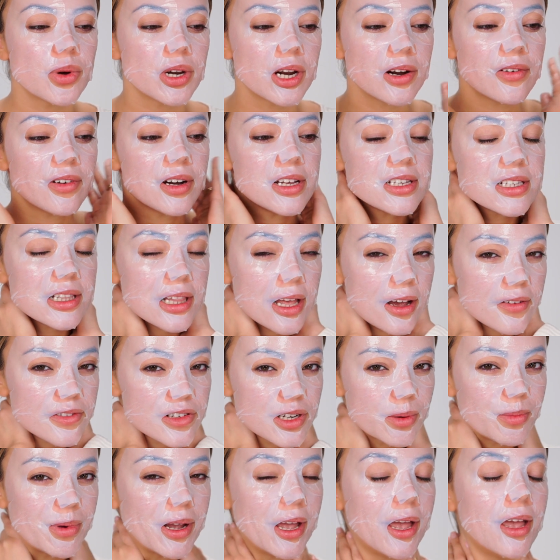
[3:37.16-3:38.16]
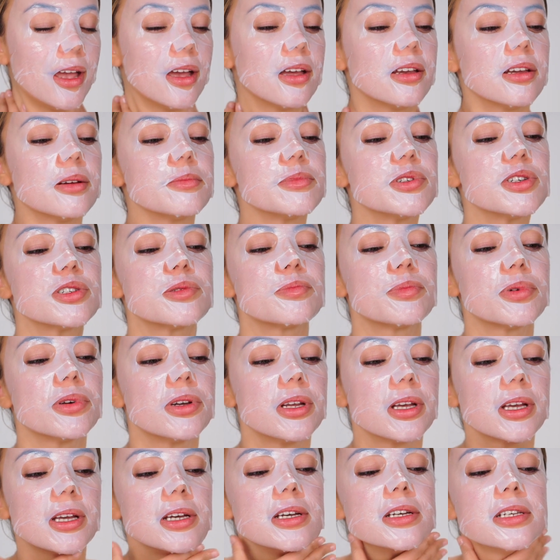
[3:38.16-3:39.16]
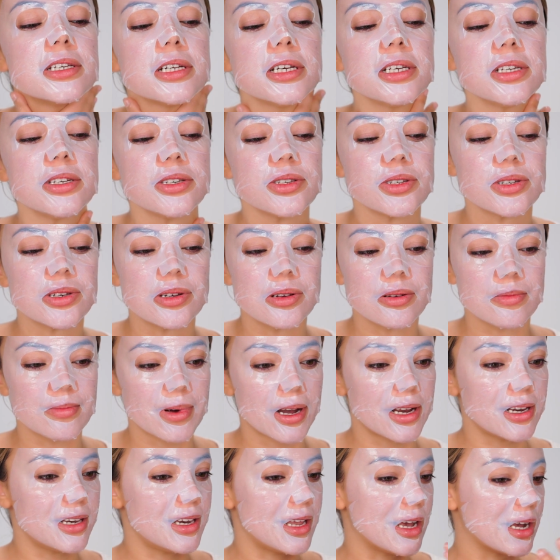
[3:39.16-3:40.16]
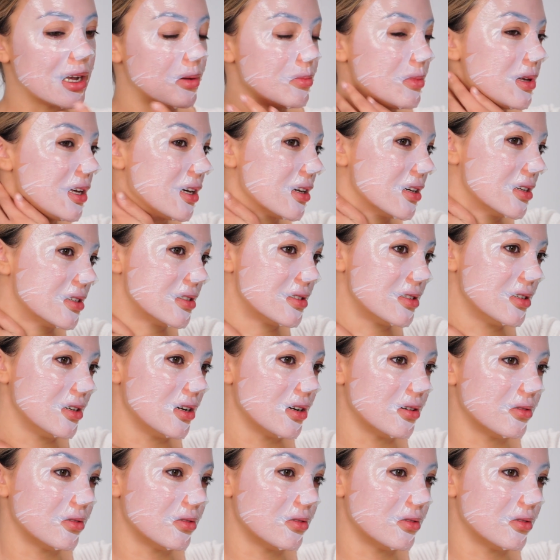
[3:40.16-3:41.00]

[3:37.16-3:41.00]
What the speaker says: whatever is left on my hand, I'm just putting it into my neck because,